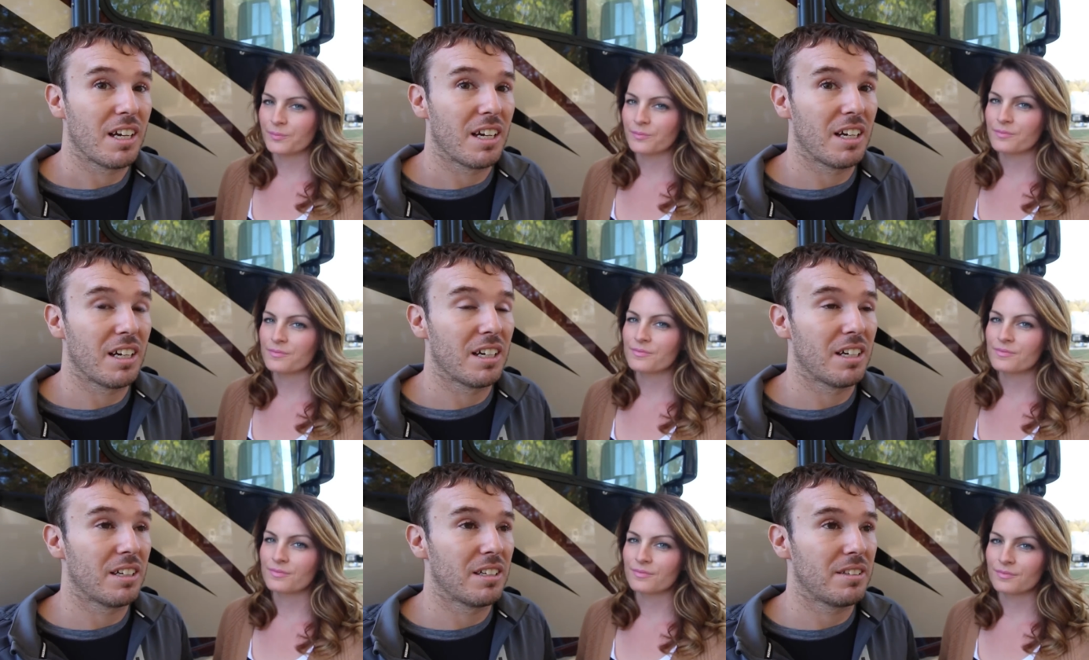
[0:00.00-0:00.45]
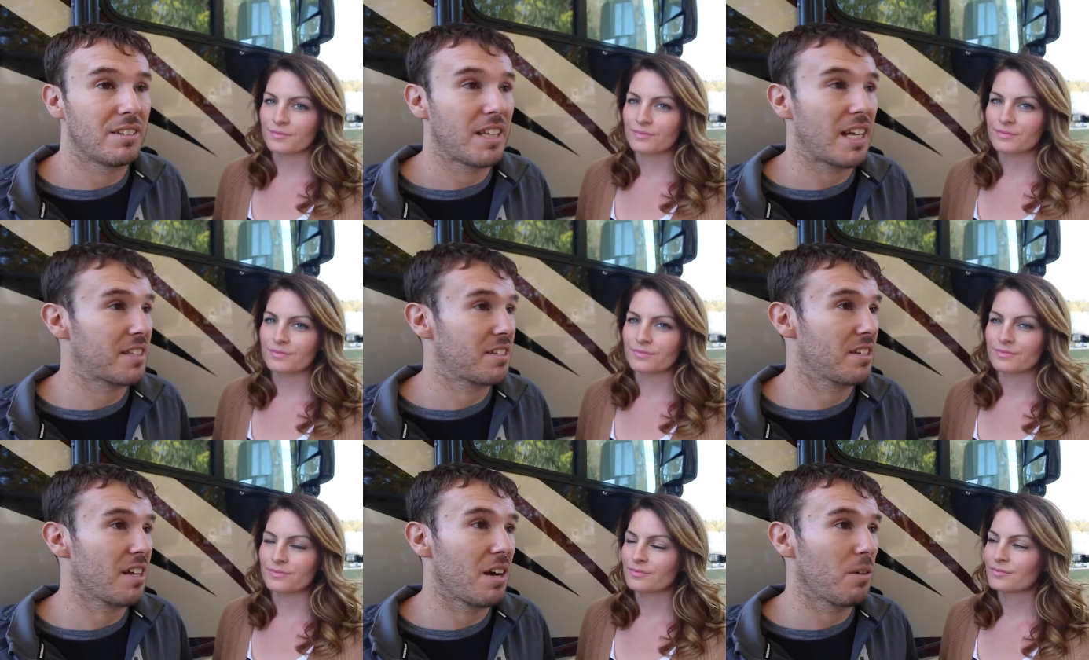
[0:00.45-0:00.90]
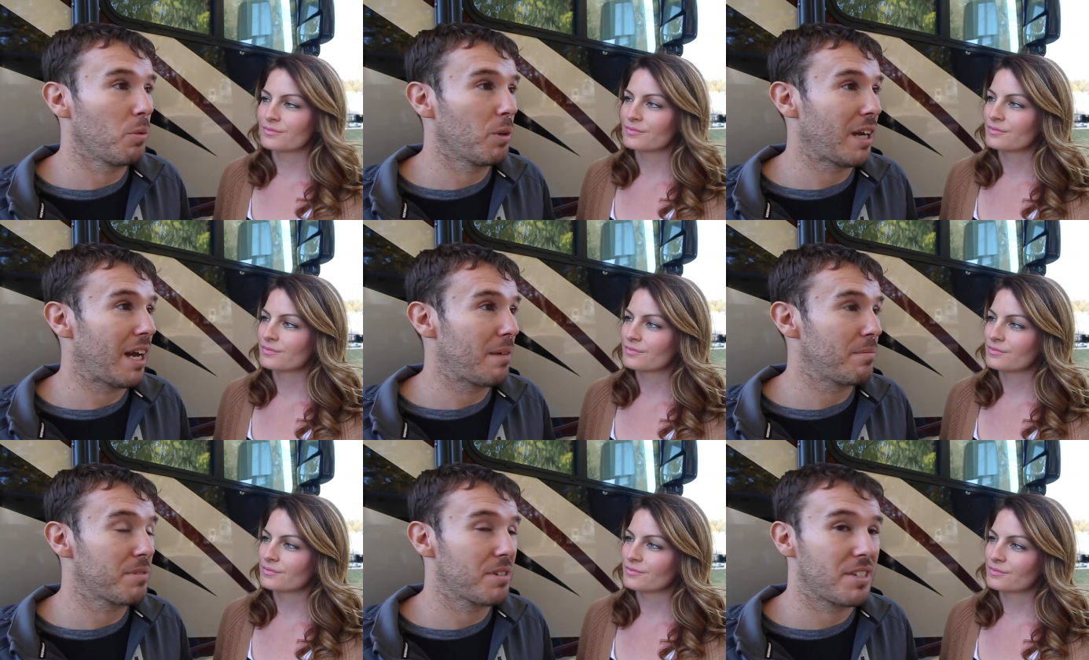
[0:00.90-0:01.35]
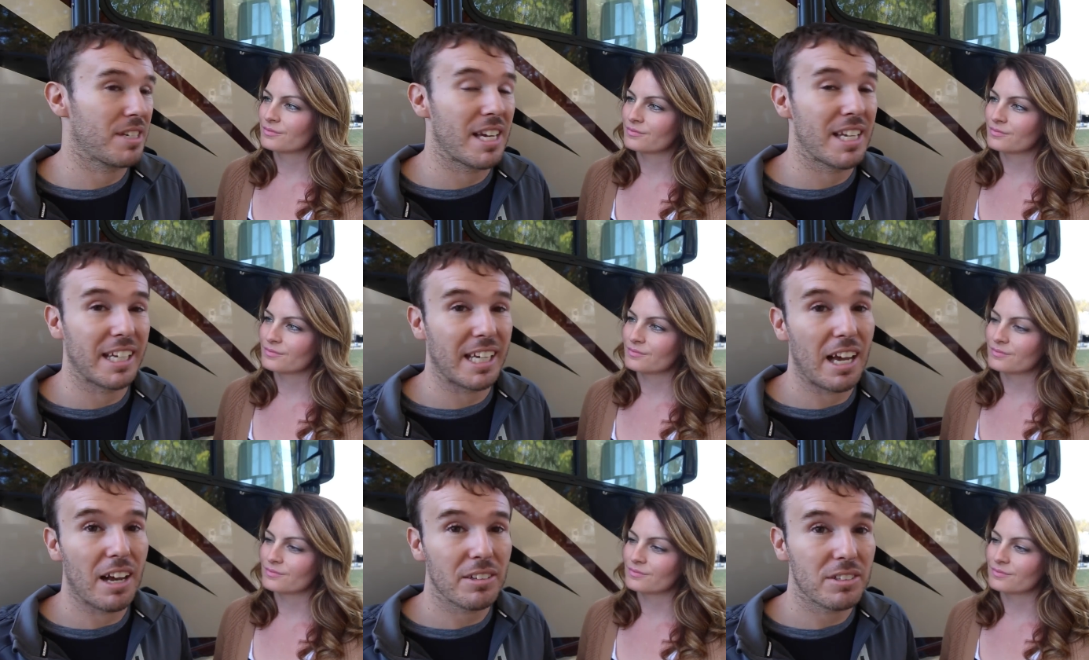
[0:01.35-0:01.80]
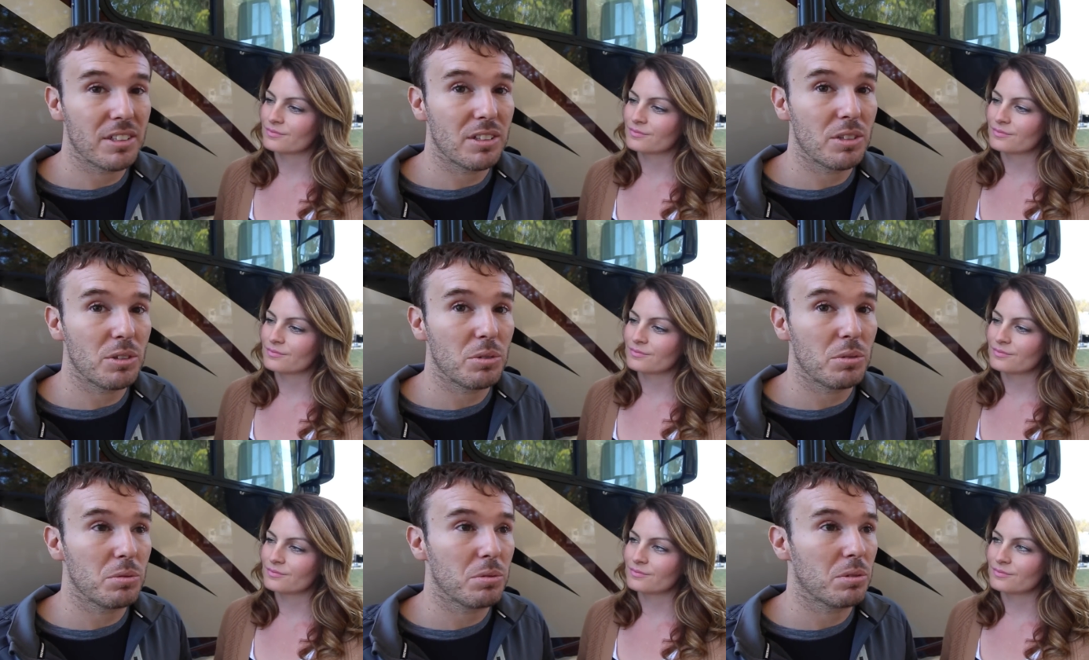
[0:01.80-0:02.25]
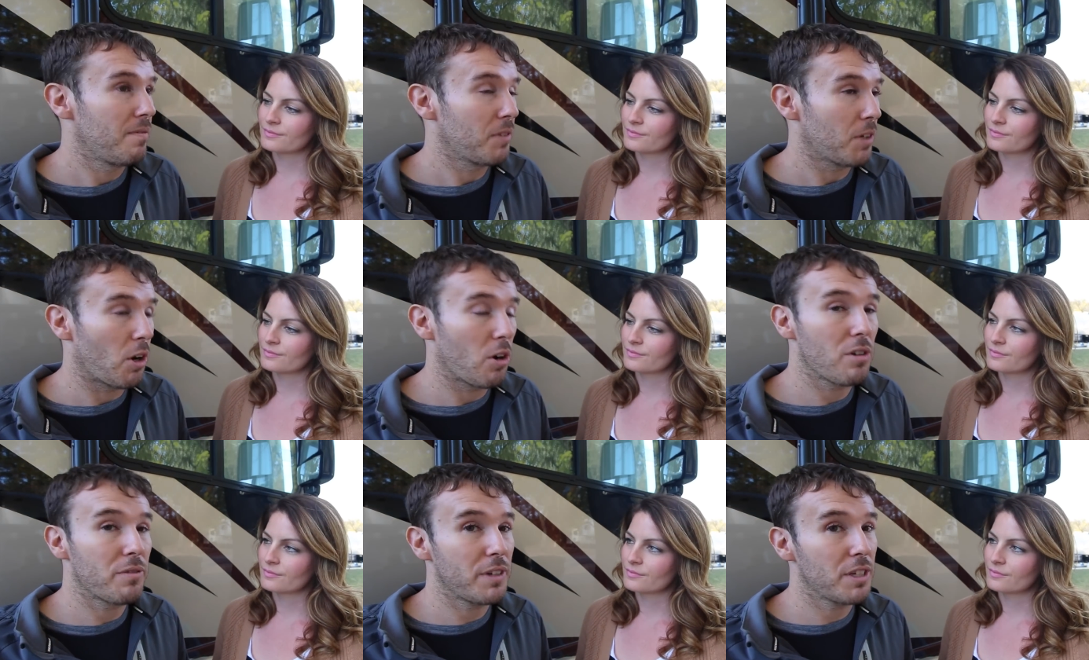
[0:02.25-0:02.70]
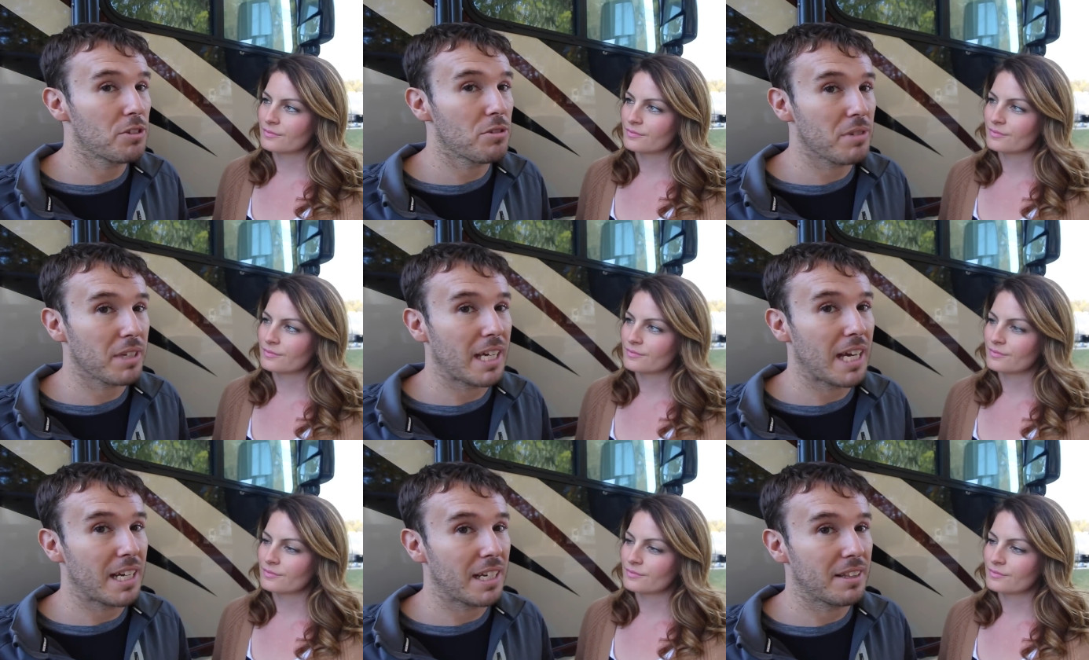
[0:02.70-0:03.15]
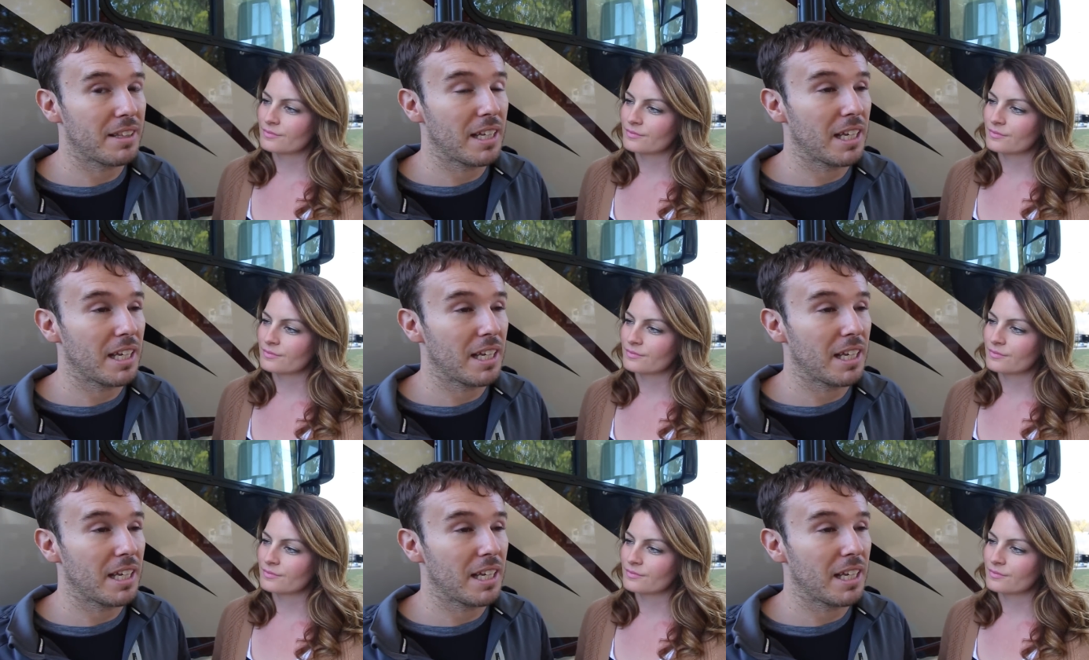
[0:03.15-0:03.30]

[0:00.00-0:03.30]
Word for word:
Speaker 1: Uh, that's not what I'm setting out to do. RVs are the kind of